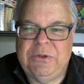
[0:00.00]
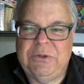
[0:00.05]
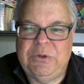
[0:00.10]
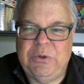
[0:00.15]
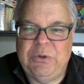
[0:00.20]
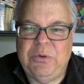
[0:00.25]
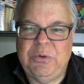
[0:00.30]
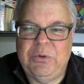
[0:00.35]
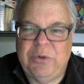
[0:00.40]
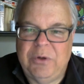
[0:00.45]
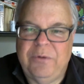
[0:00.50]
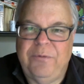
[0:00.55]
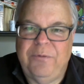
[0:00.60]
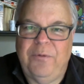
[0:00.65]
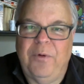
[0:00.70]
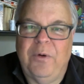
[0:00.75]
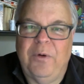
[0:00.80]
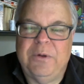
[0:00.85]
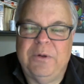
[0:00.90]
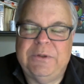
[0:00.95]
two good
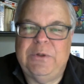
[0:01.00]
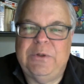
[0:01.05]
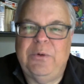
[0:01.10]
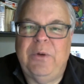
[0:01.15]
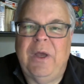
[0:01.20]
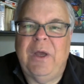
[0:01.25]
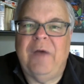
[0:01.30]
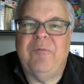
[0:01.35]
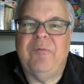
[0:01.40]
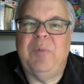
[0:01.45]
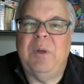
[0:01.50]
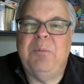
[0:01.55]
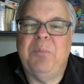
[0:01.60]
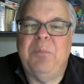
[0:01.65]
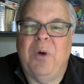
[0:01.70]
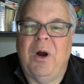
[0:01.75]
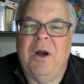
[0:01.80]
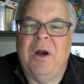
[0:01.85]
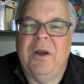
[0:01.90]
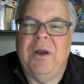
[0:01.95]
folks who have been
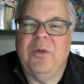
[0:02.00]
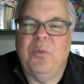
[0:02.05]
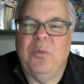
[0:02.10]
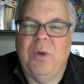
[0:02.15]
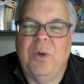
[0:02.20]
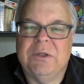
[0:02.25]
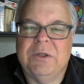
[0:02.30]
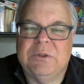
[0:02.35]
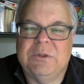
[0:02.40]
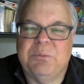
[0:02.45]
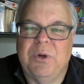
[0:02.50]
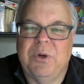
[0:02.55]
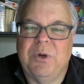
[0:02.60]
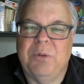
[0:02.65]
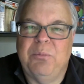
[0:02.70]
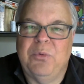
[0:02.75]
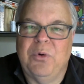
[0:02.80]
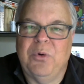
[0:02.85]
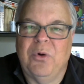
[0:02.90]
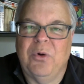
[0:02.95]
part of the Wellspring
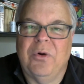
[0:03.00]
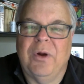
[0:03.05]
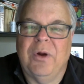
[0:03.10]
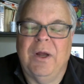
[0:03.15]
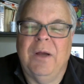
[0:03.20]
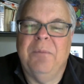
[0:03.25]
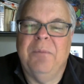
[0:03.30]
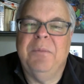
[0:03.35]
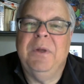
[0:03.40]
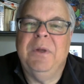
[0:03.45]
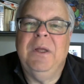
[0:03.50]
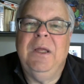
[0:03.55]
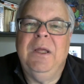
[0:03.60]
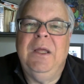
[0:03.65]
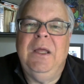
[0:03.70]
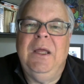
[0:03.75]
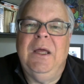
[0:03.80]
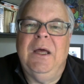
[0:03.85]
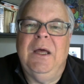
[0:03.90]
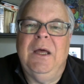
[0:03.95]
program,
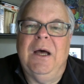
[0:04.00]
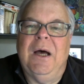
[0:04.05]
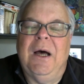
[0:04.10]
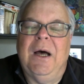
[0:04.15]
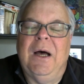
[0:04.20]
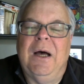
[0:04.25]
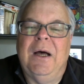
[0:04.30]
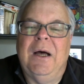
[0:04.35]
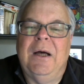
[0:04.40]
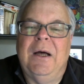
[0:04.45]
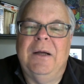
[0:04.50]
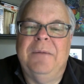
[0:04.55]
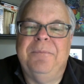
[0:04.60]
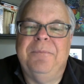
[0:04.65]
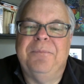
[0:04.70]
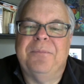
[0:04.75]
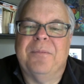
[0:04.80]
uh,